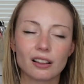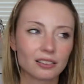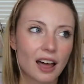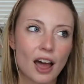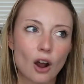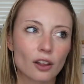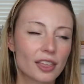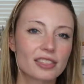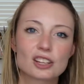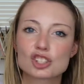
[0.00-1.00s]
a lot are
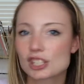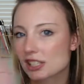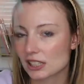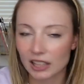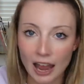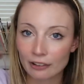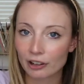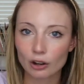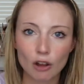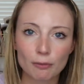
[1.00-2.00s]
that they just slide
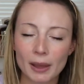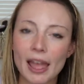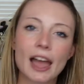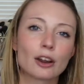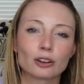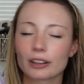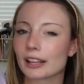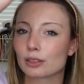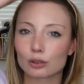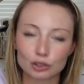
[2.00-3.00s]
right off my head or
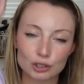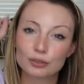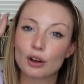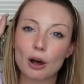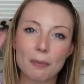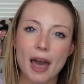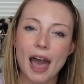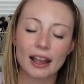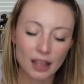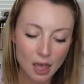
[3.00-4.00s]
like they'll just fall
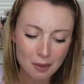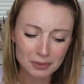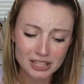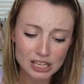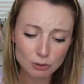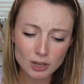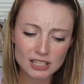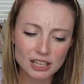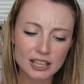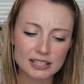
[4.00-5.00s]
back. But this
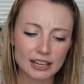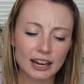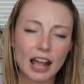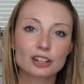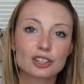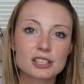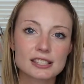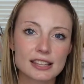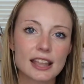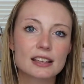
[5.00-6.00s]
one doesn't. It actually
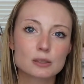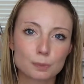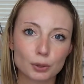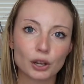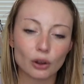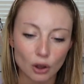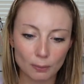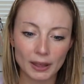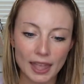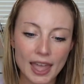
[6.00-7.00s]
stays put on
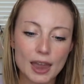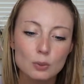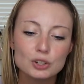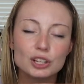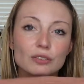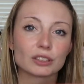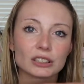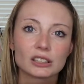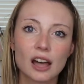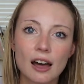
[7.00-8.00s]
my head, which I really
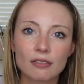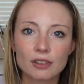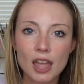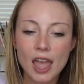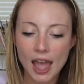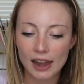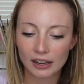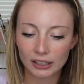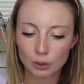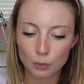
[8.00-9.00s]
love. And
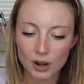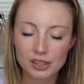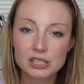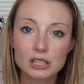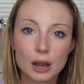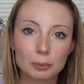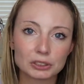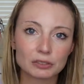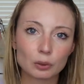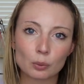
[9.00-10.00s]
I can wear this a couple
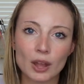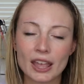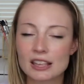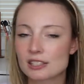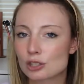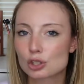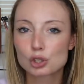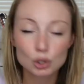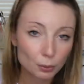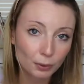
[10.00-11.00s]
different ways. It's
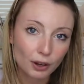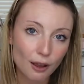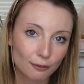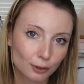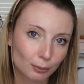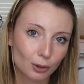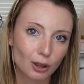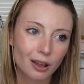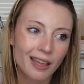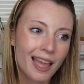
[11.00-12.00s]
super
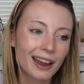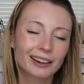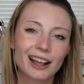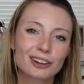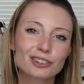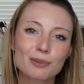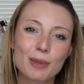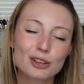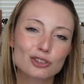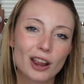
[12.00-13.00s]
comfortable and it actually
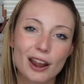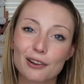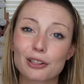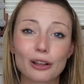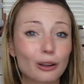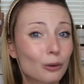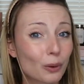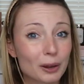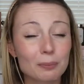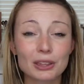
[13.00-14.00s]
makes your hair look
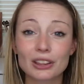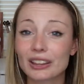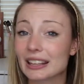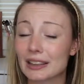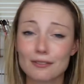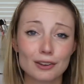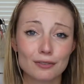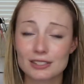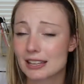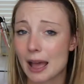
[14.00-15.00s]
quite appealing even if
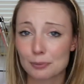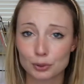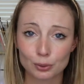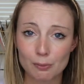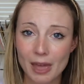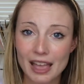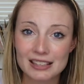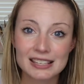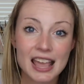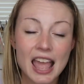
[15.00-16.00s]
it's an absolute
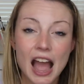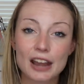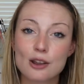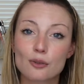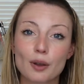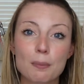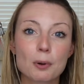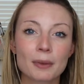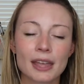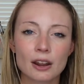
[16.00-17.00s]
mess. I know if I
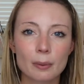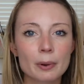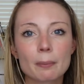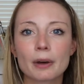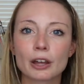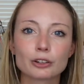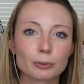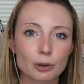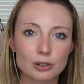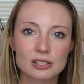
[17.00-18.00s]
put my hair up in a bun or
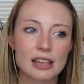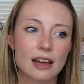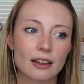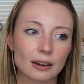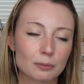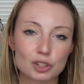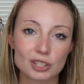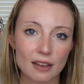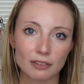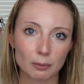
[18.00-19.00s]
a ponytail and I'm
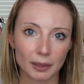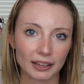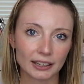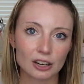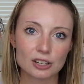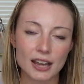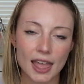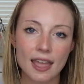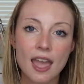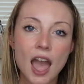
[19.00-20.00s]
just having a bad hair
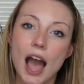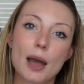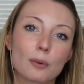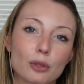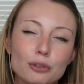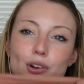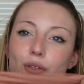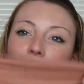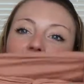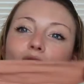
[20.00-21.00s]
day, I will throw
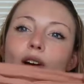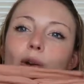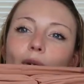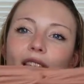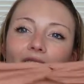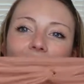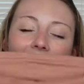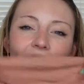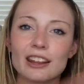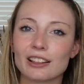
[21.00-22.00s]
this on with it
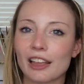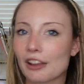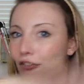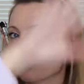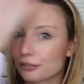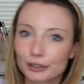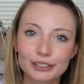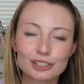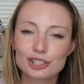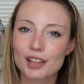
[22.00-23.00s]
and it like
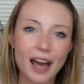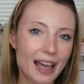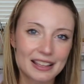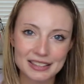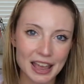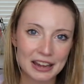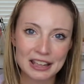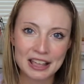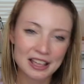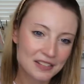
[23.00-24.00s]
really just hides
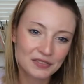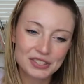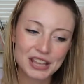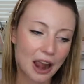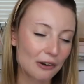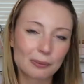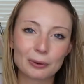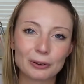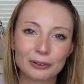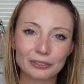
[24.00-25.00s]
any
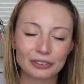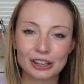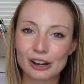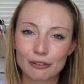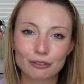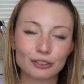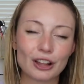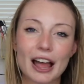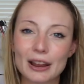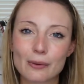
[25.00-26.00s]
terrible, you know,
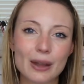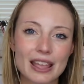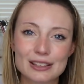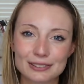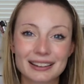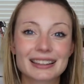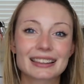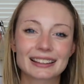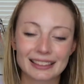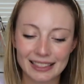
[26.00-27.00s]
flyaways or
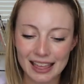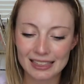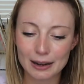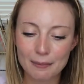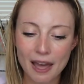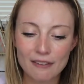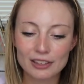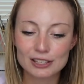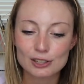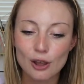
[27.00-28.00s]
anything like that that I'm
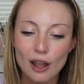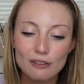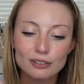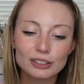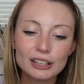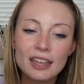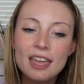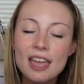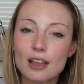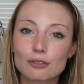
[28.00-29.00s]
having. So I really,
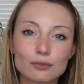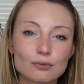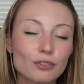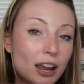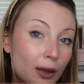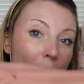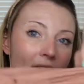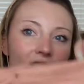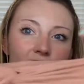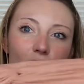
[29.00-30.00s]
if
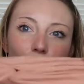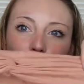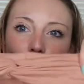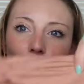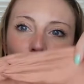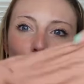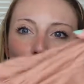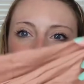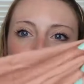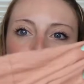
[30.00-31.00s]
recommend this if you're looking
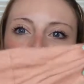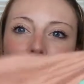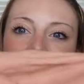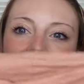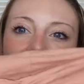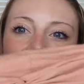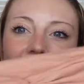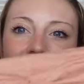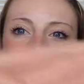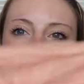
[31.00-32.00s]
for some
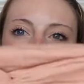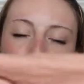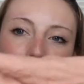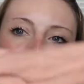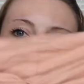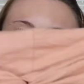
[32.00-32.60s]
basics. The Bella